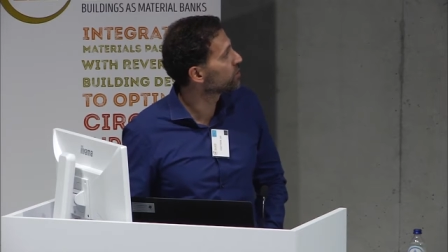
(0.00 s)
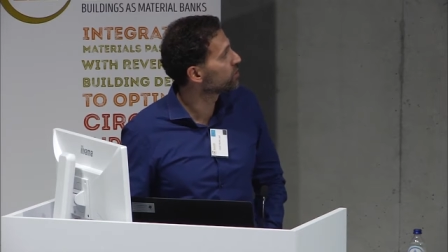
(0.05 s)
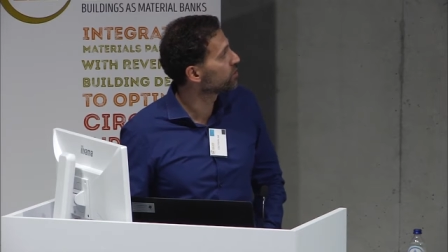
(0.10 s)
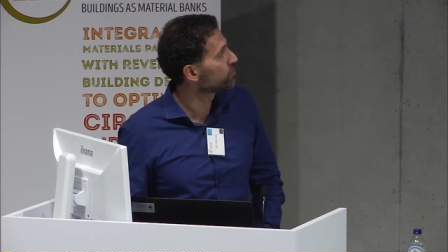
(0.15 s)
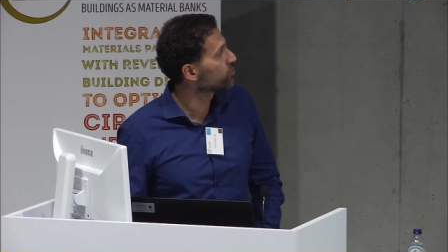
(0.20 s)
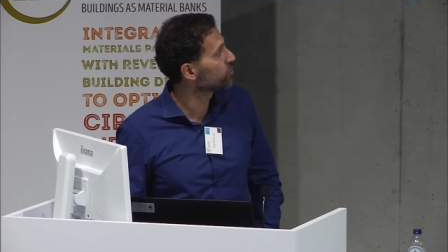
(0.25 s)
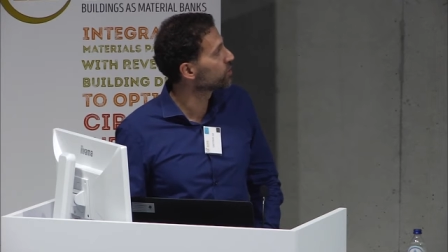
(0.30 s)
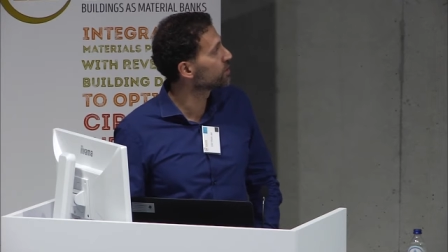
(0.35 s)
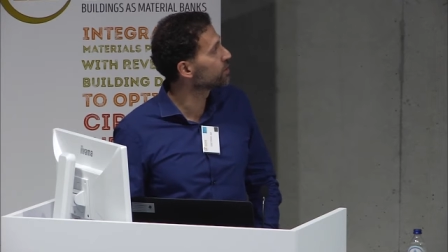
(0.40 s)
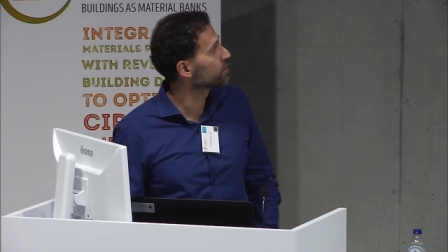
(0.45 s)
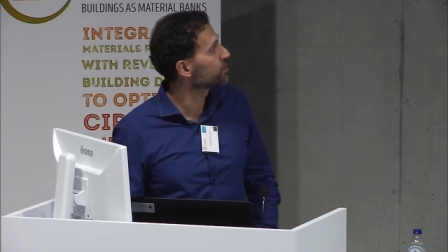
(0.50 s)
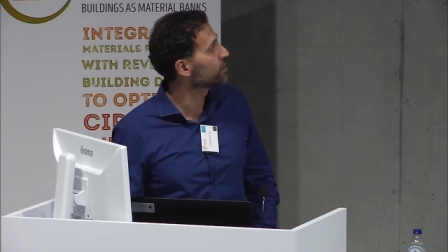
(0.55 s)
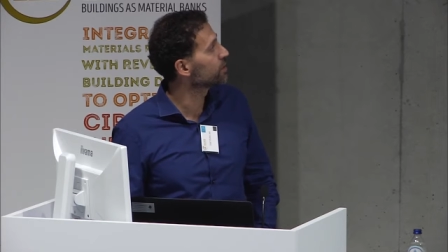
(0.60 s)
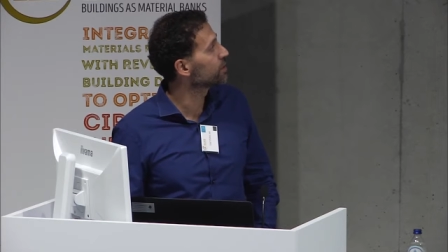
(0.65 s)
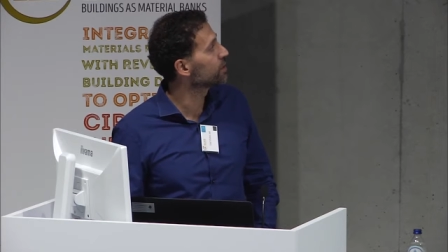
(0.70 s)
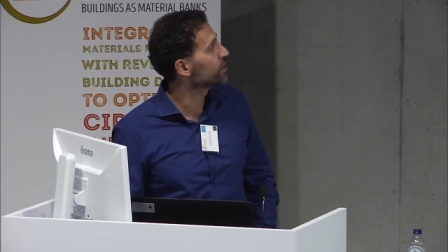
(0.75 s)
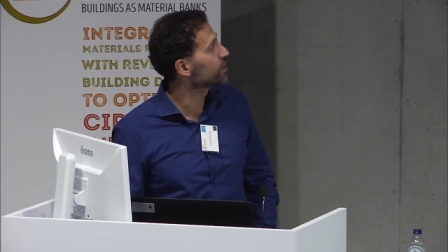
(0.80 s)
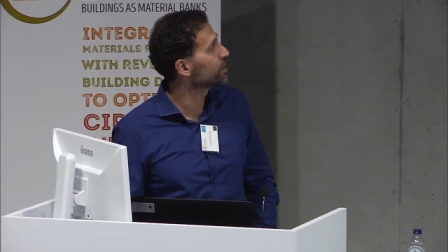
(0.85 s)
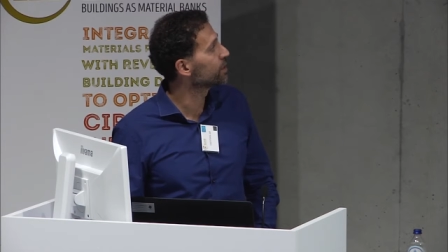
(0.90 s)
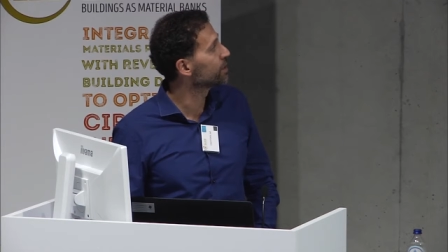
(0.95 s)
different
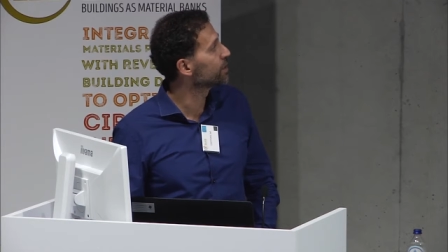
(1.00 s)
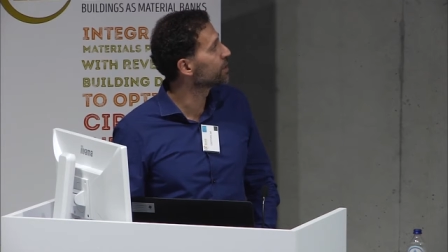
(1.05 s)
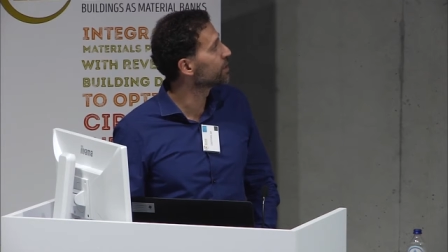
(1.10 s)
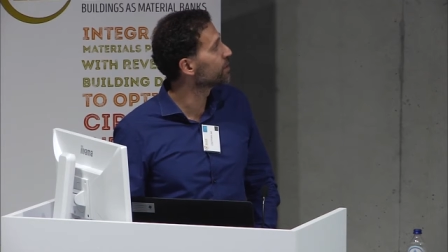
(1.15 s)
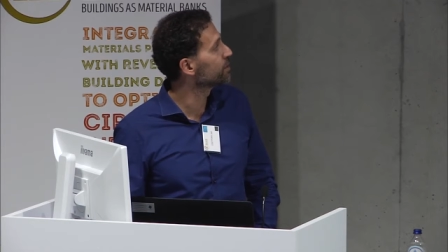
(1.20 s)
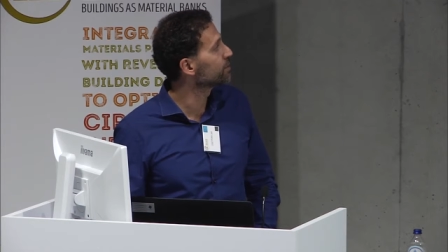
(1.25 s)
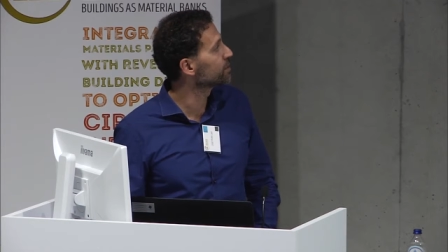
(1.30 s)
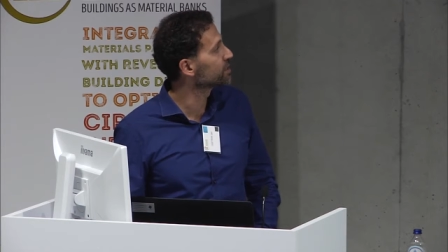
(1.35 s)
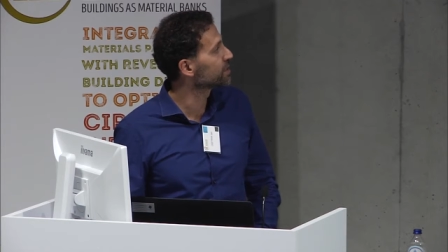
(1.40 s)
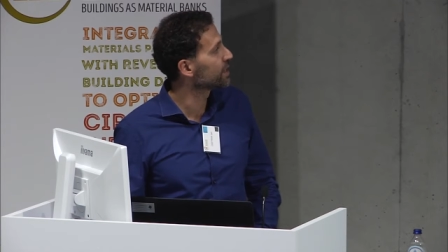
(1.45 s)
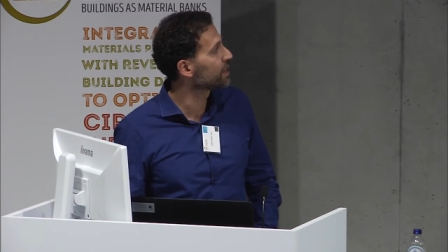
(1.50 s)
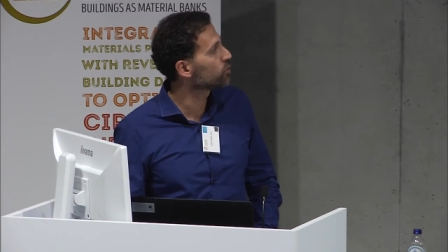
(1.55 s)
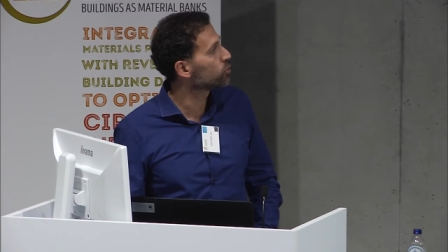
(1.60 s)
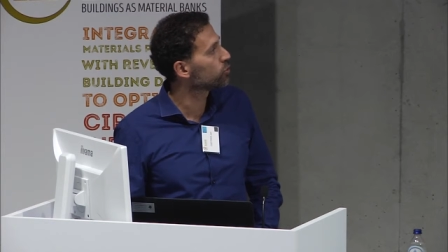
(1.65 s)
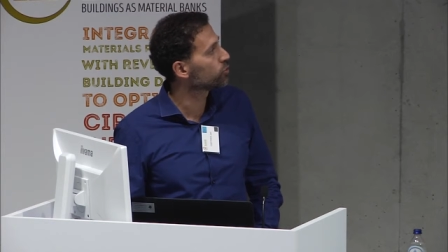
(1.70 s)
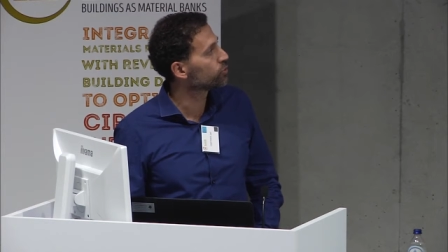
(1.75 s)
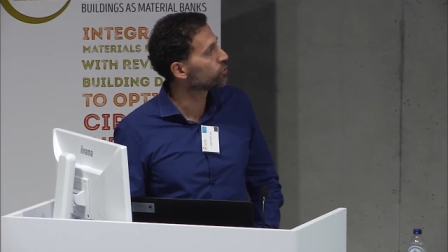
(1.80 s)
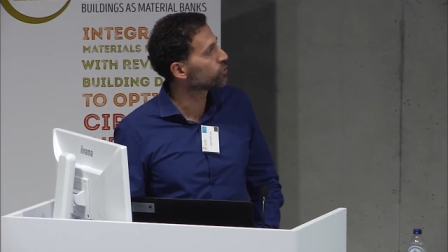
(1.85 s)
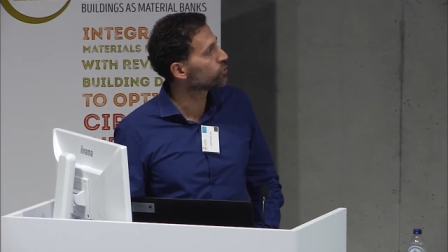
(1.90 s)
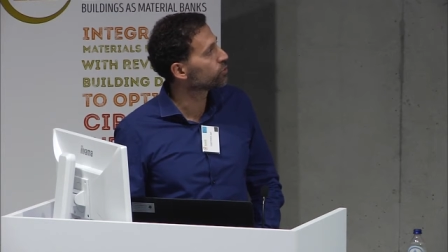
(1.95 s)
uh,
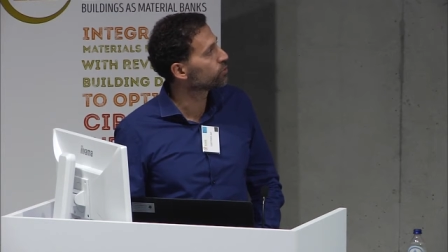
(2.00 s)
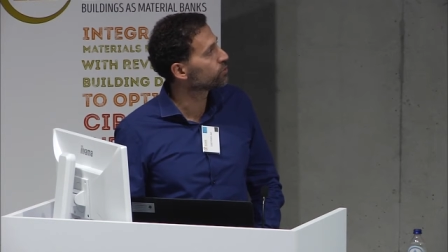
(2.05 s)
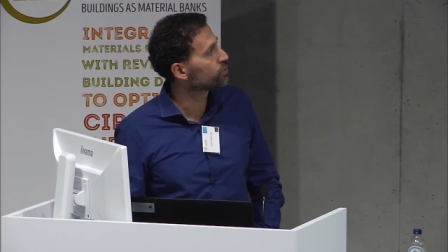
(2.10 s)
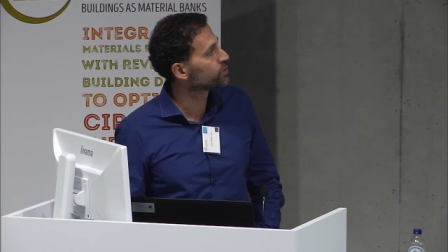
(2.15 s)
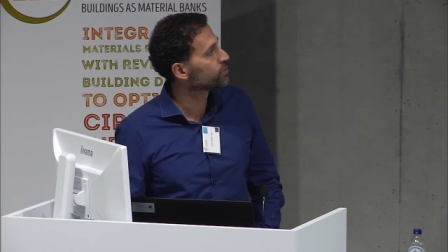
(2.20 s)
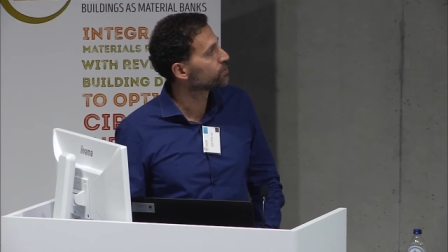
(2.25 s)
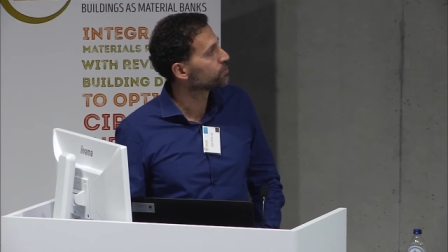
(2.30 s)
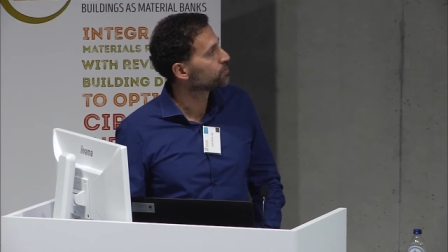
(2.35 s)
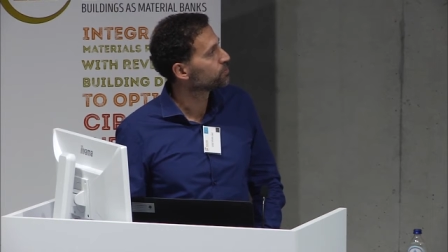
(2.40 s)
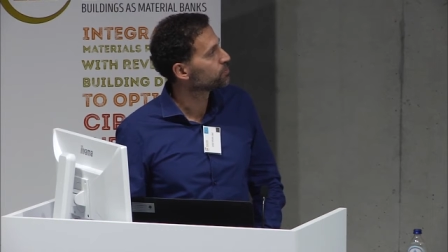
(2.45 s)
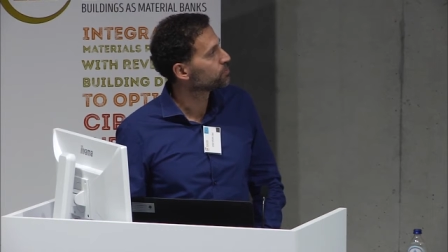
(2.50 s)
stakeholder groups?